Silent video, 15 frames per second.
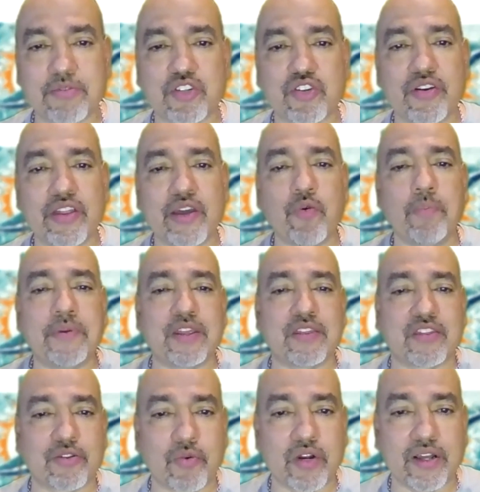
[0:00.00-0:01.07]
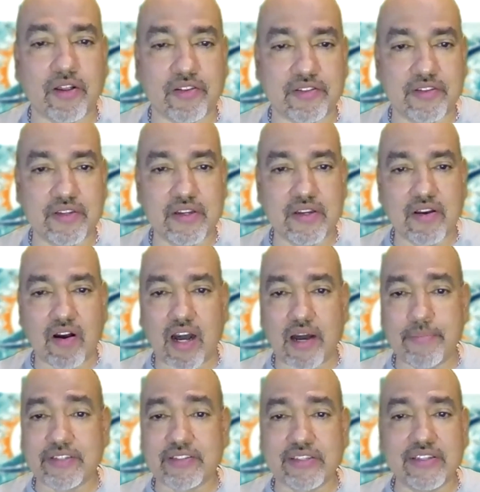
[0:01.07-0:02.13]
I'm sure they will be thrilled.
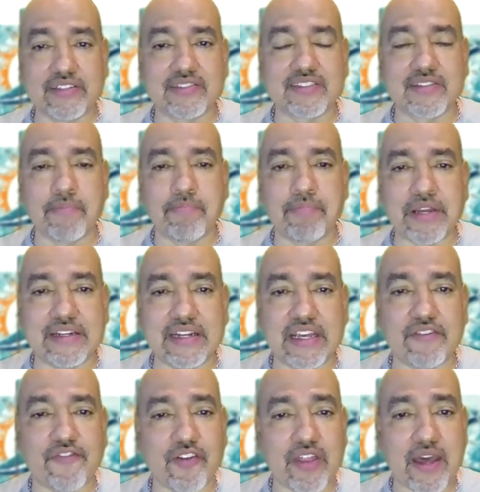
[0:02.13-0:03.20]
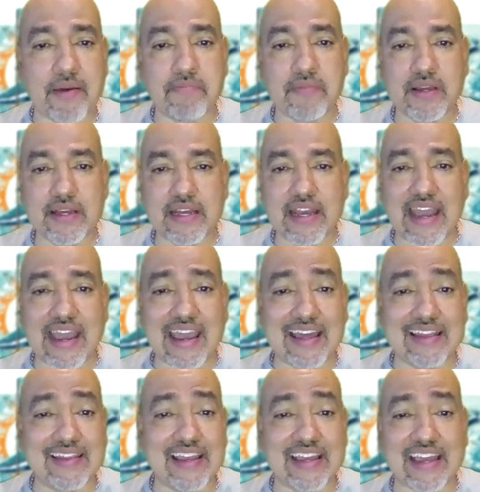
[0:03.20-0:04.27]
Obviously, this is a big need for them,
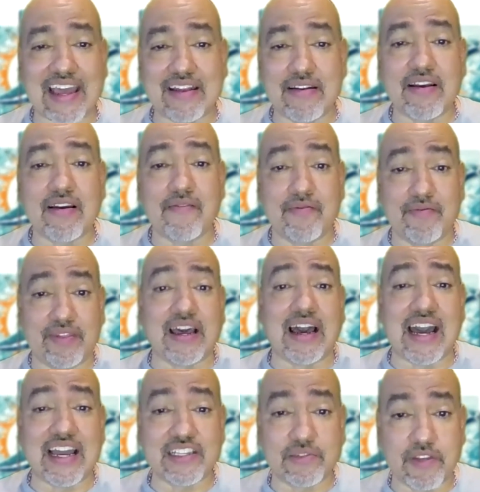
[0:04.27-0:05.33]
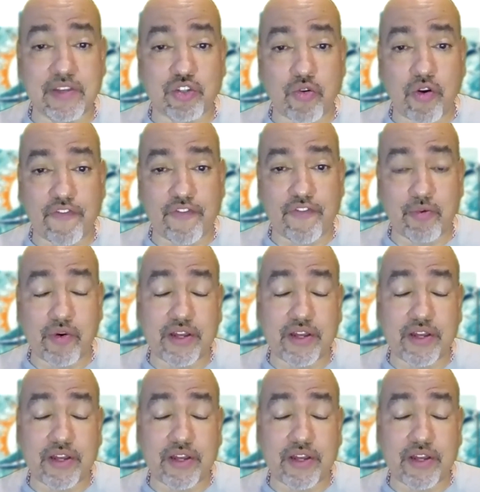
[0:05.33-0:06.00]
and they get the Heisman Trophy